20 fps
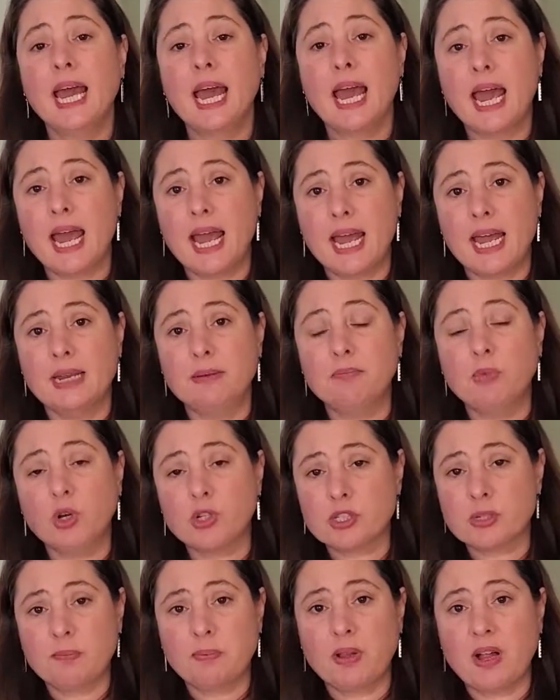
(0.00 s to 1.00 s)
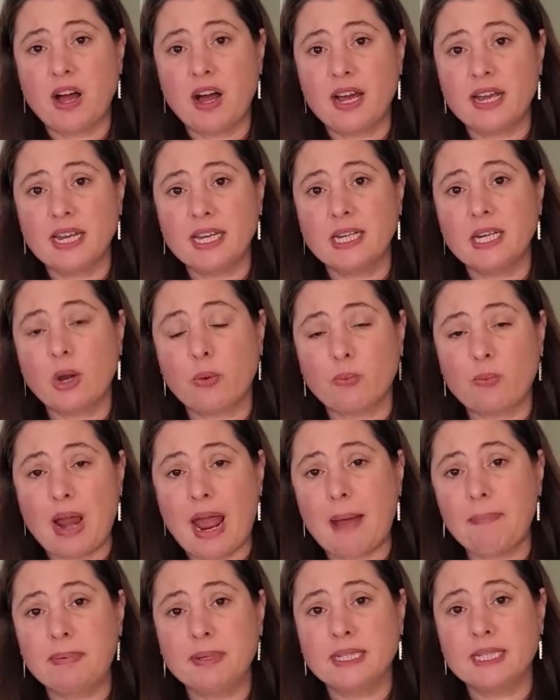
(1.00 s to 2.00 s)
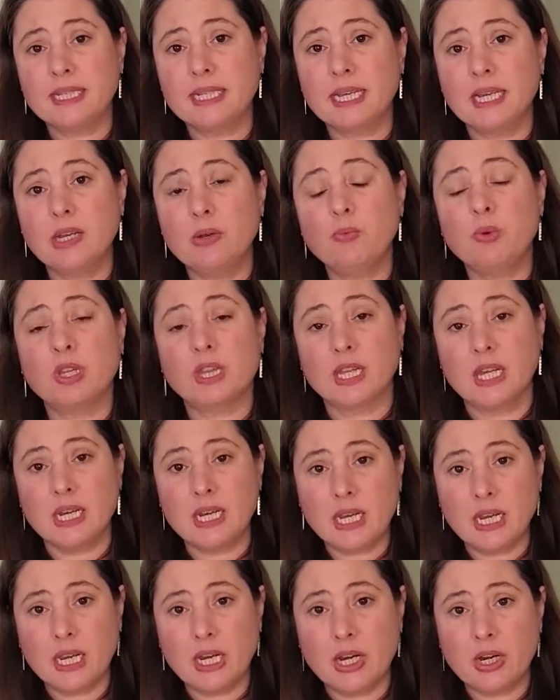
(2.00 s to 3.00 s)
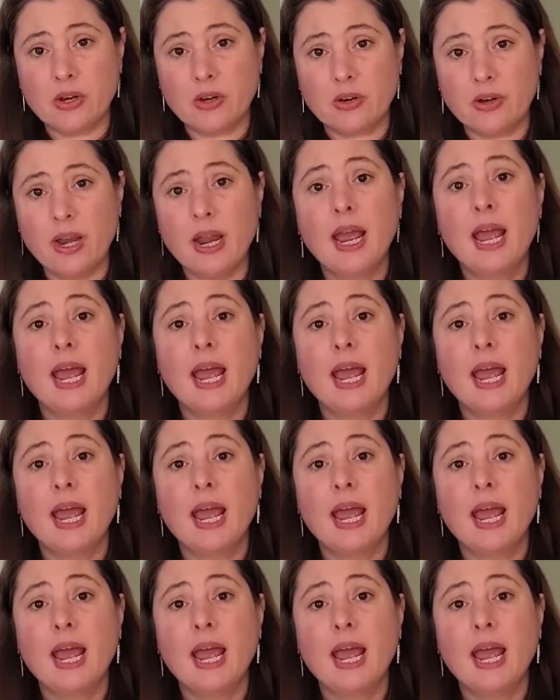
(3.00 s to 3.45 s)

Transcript: and multiplying rapidly within here